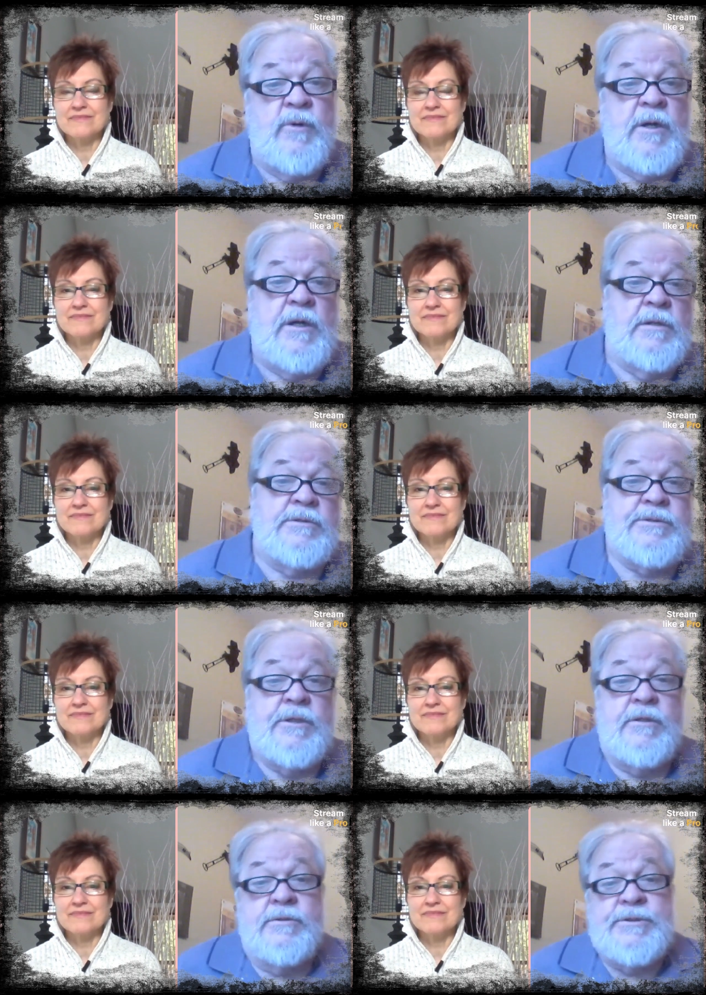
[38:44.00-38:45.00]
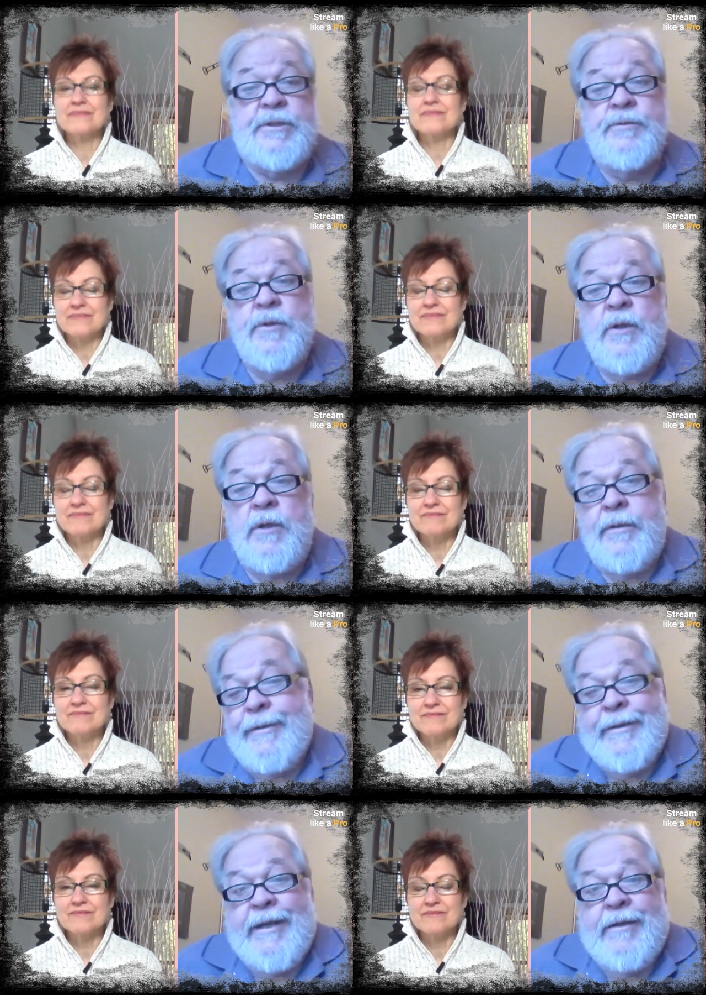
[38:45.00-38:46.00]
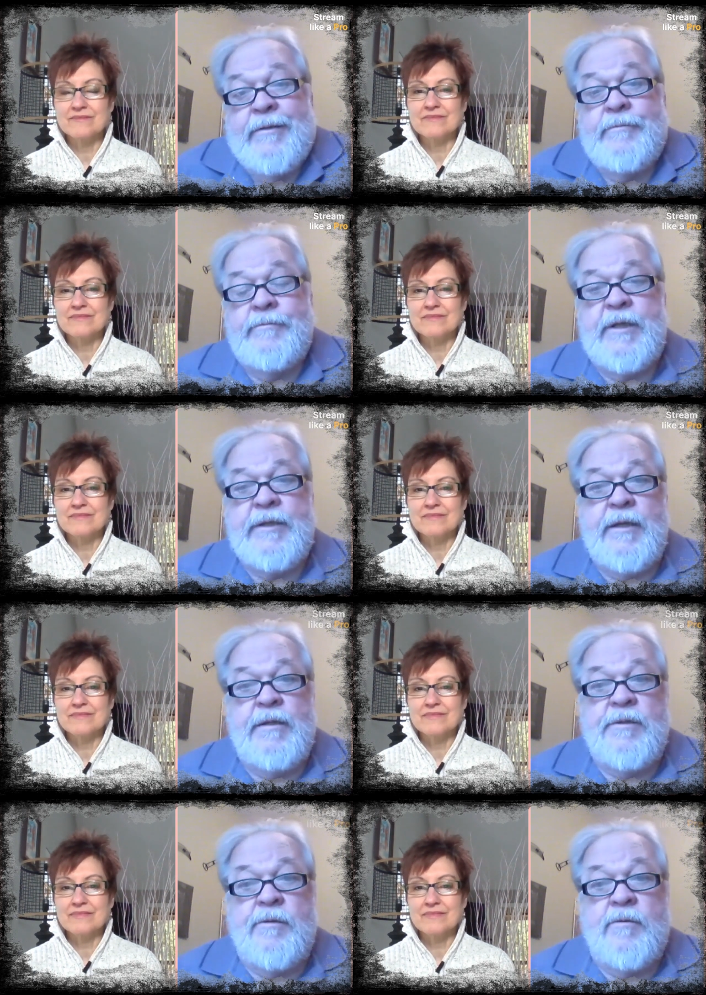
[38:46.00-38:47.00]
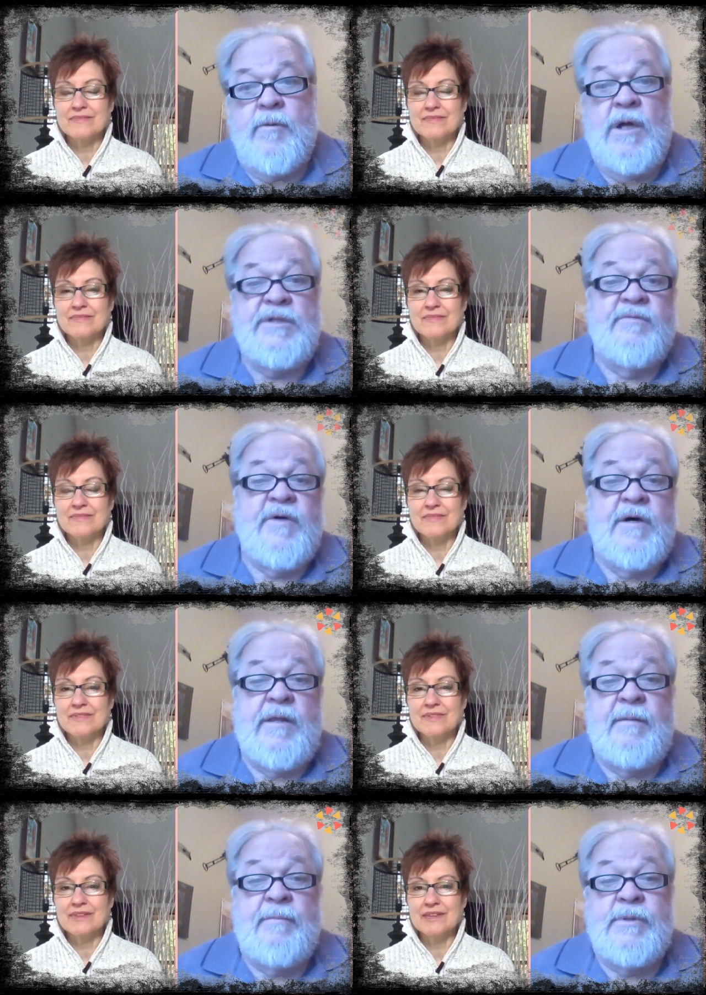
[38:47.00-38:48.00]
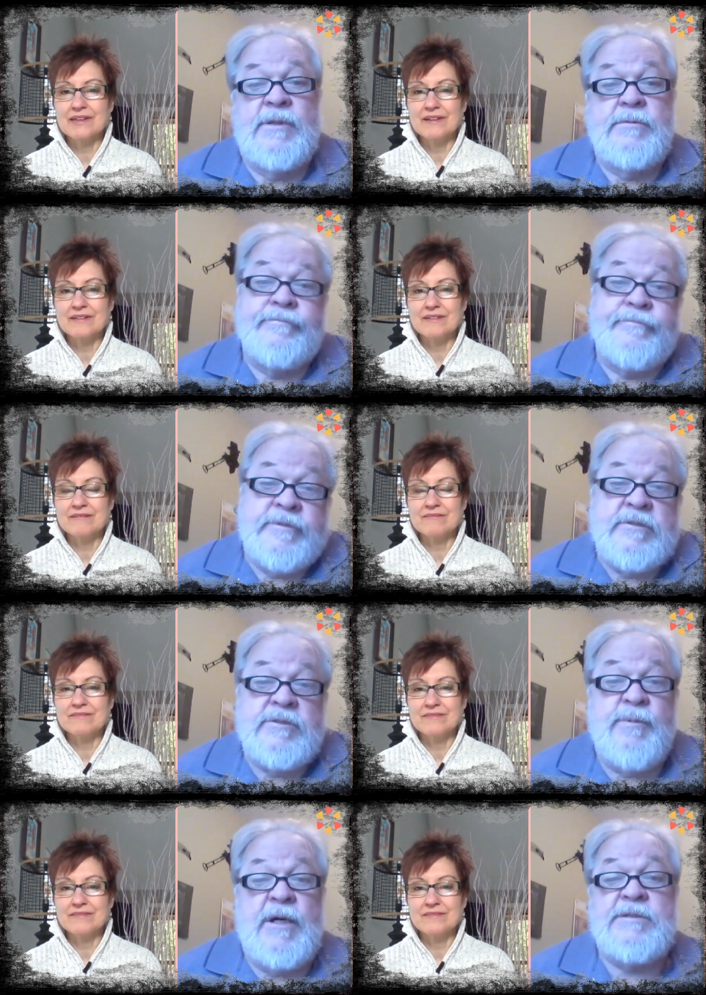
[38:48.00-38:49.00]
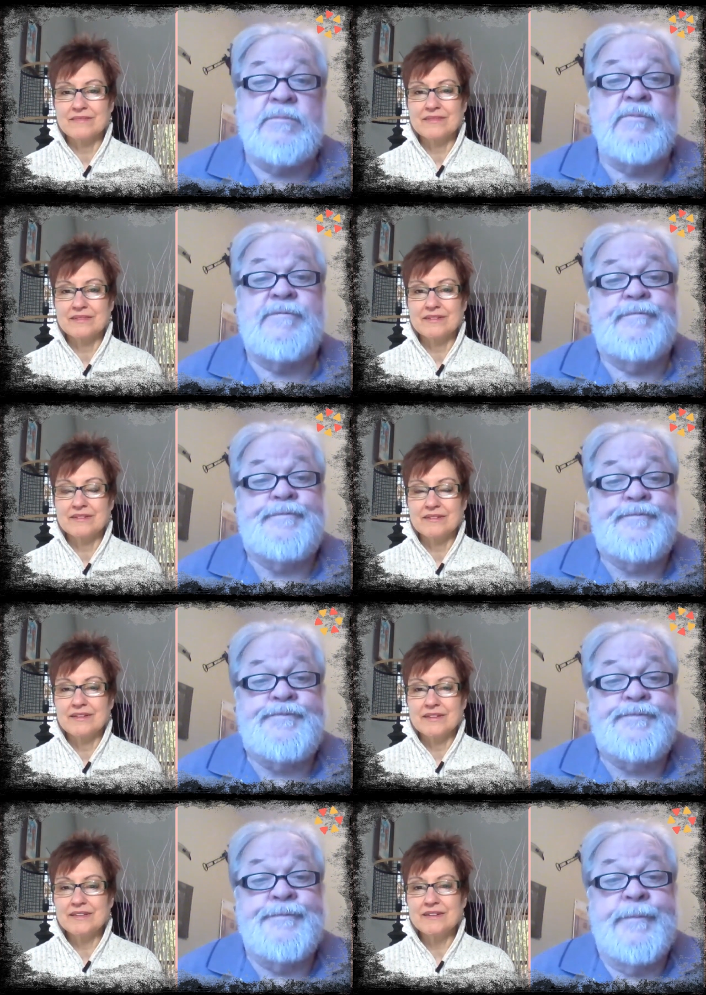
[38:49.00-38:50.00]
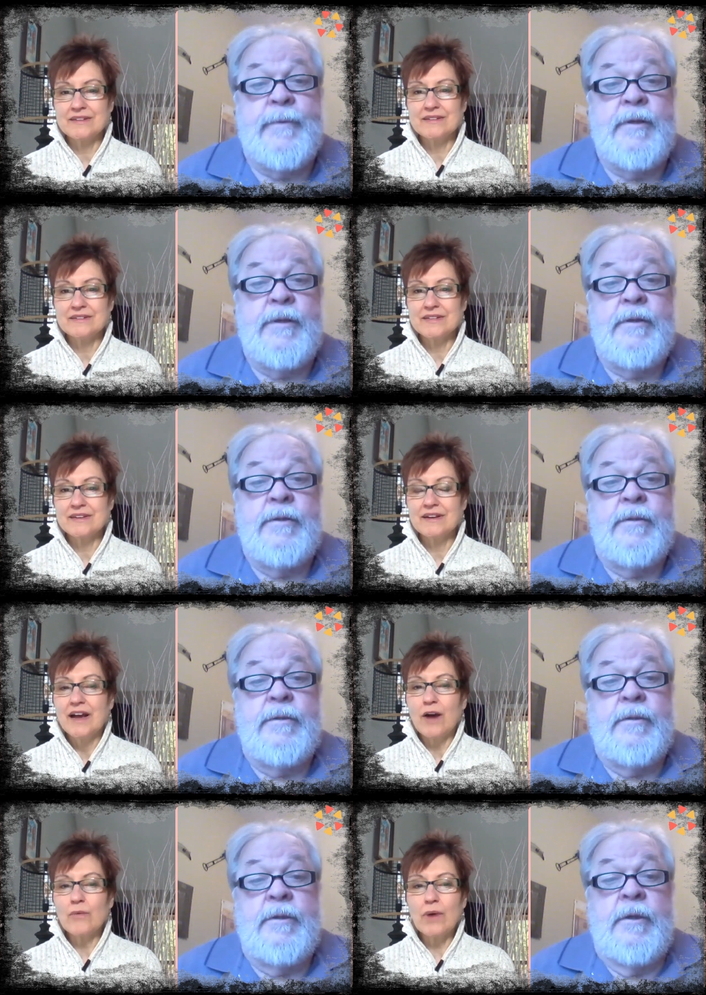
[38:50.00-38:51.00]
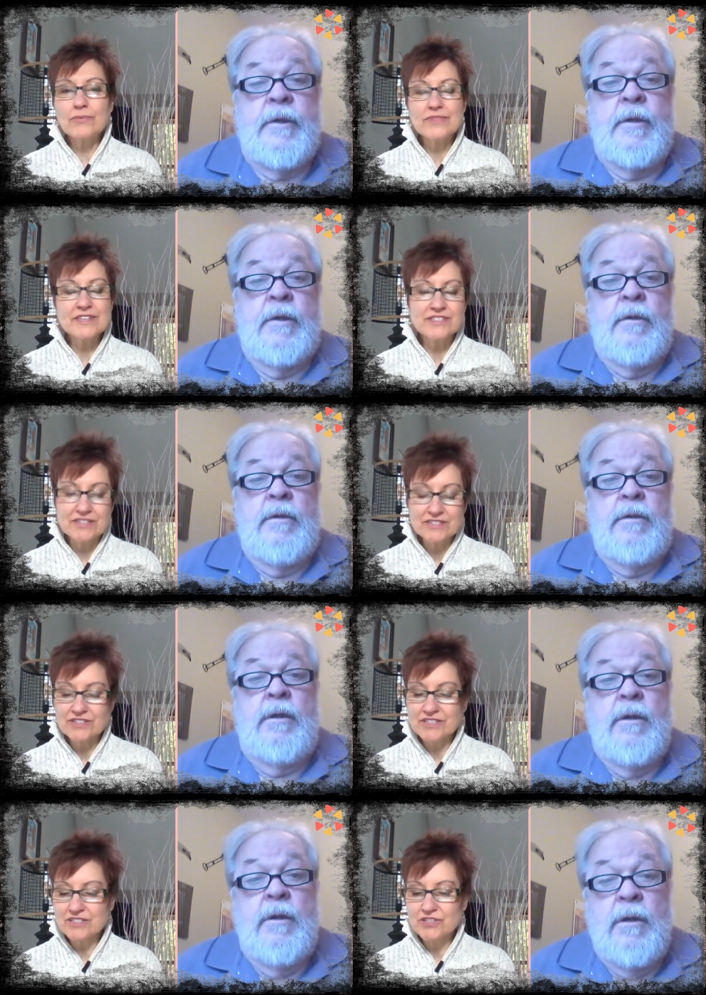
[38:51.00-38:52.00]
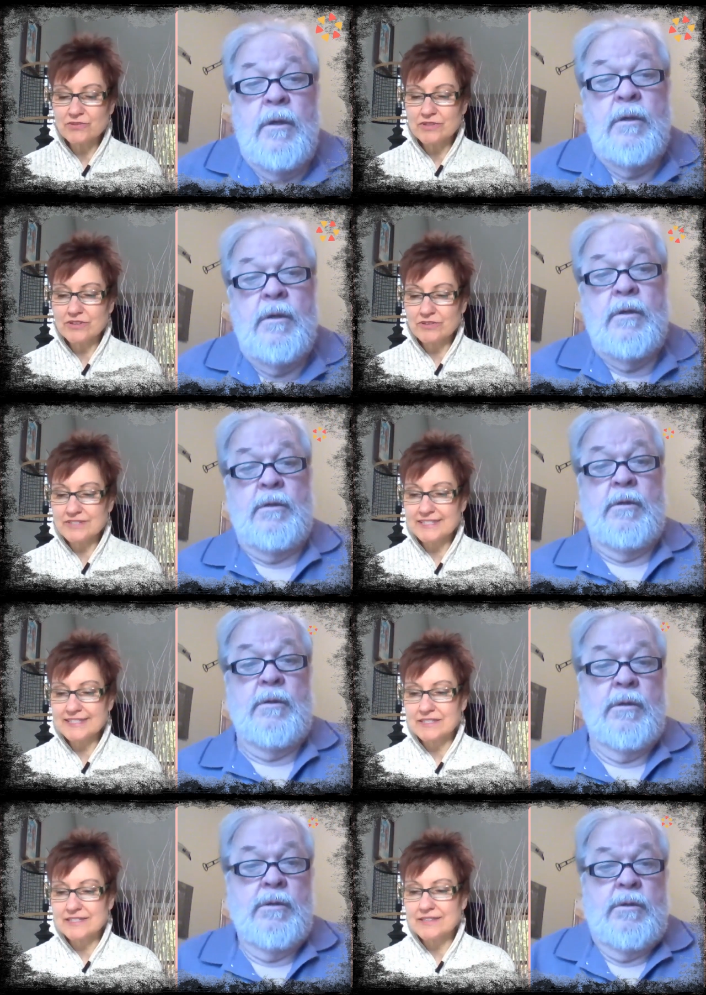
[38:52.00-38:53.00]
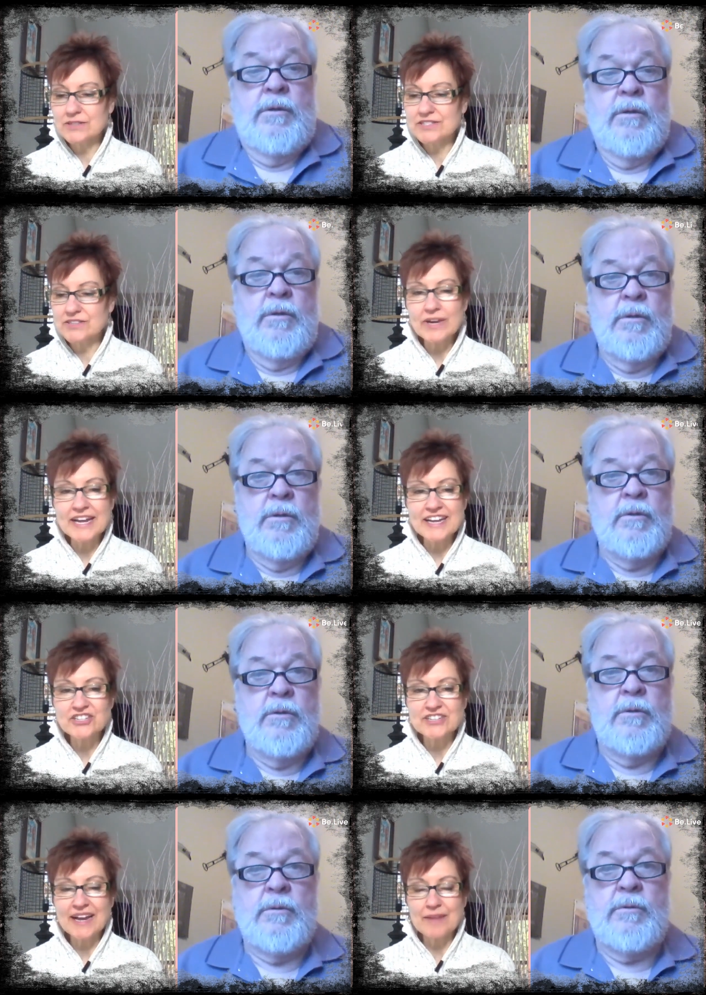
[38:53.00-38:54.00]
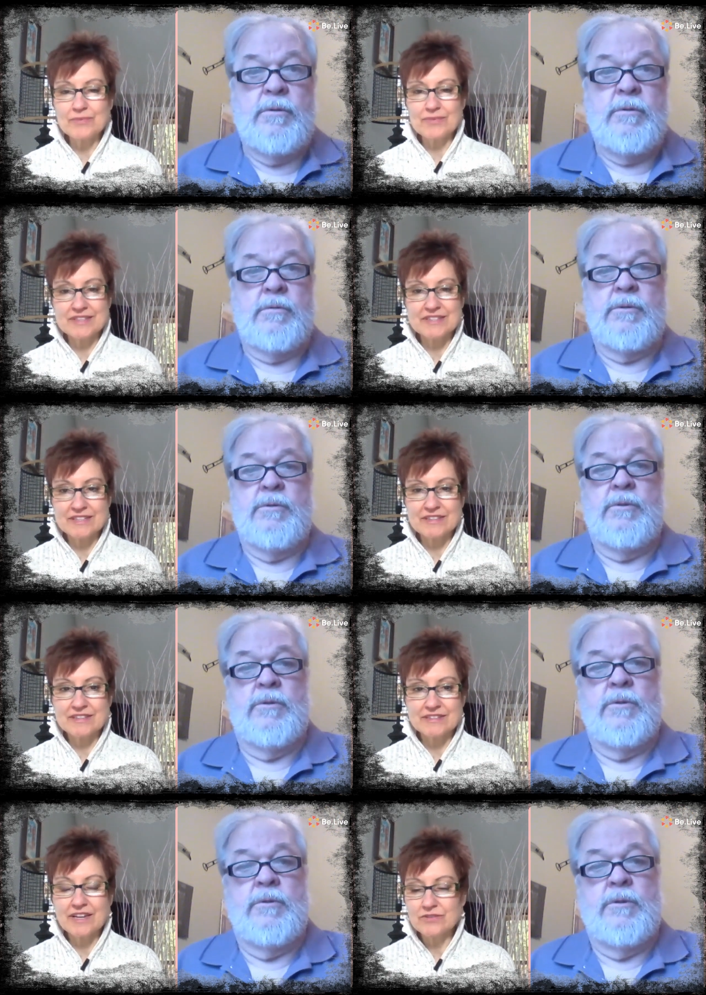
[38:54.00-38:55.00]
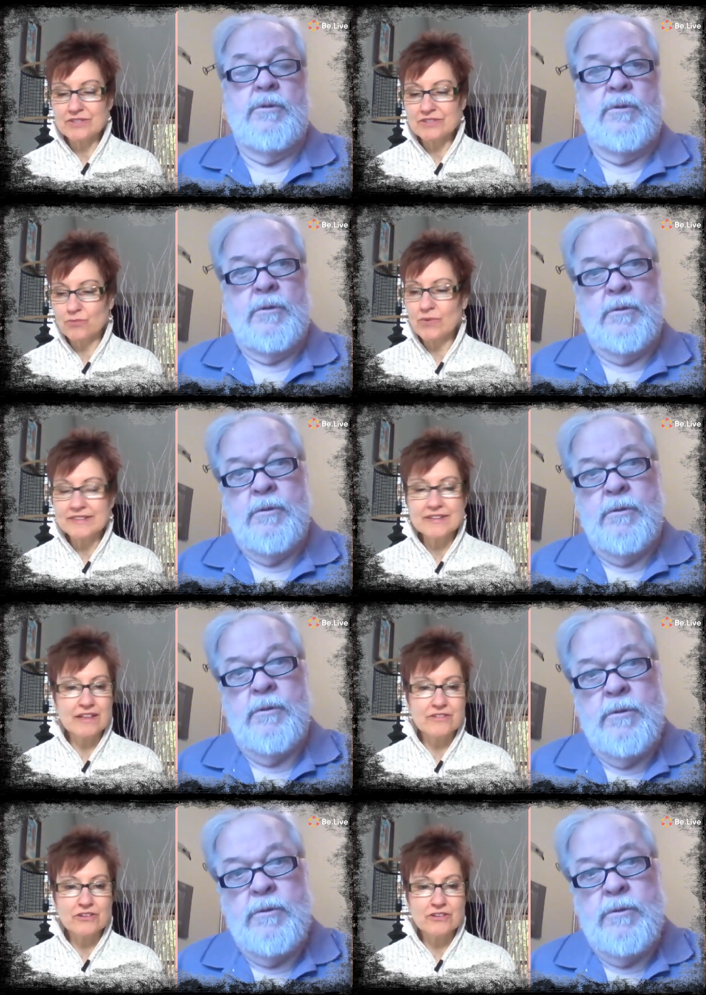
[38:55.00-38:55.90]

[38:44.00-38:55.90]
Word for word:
Speaker 1: somewhere else you know mm-hmm. so you can't i can't quantify that but you know it's possible
Speaker 2: yeah, yeah. Oh, oh, the, the, the two girls then. So so what actually happened with the, the, the now the one little